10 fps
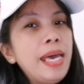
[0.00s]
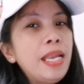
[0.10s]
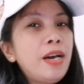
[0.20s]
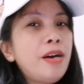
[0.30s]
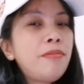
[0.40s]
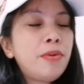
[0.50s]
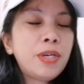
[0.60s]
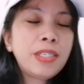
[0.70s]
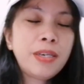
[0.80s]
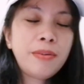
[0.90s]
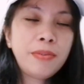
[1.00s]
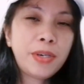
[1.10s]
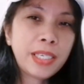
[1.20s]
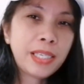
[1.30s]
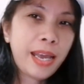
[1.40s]
And of course,
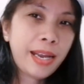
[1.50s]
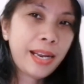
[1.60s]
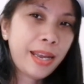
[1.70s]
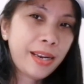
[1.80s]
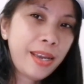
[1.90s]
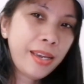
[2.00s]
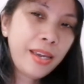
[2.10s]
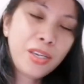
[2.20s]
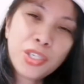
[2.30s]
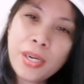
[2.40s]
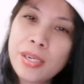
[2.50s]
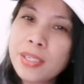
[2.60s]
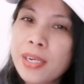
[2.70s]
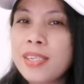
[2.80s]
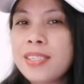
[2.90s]
like, and
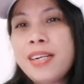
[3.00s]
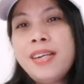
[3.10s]
share.